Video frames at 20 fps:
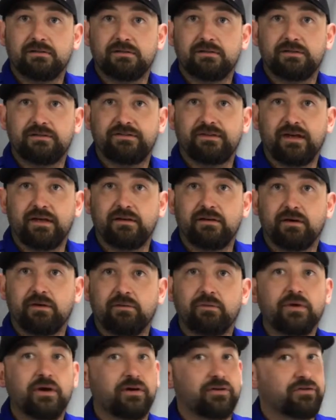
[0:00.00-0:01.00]
side note,
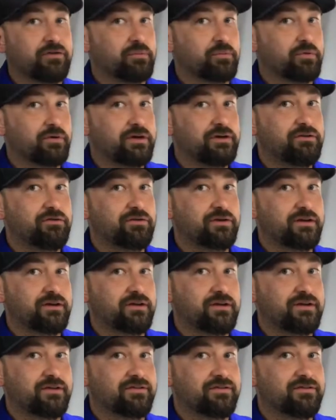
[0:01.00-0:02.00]
we also
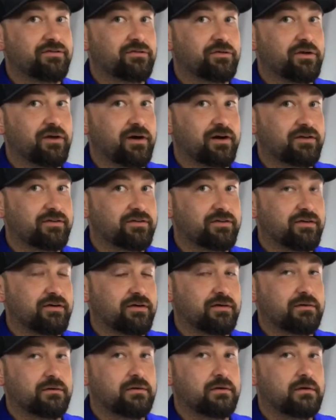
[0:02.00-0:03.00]
pre-drilled this trunk,
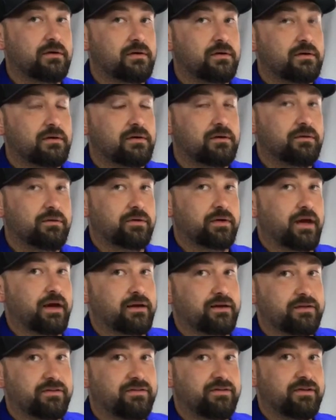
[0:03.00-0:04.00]
so we're not
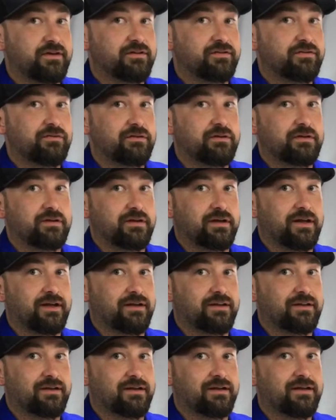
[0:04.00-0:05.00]
going to see us drilling
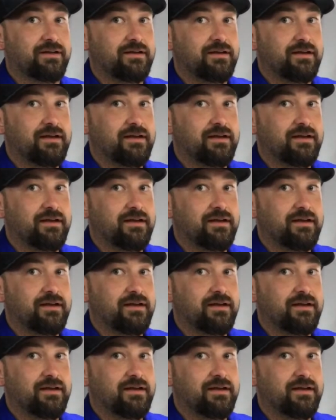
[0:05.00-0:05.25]
anything.